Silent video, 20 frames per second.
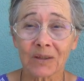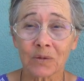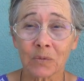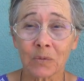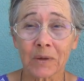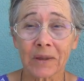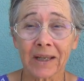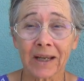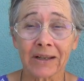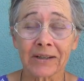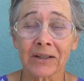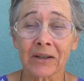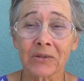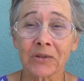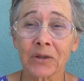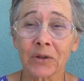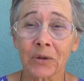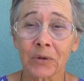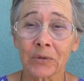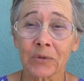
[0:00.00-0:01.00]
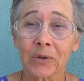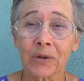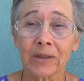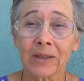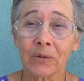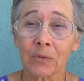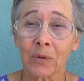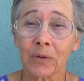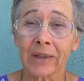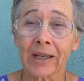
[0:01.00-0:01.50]
without our
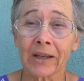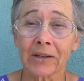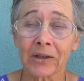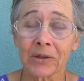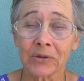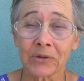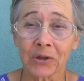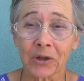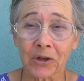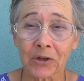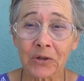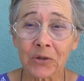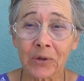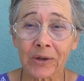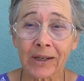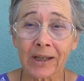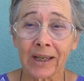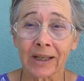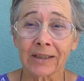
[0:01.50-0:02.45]
children, without our nurturing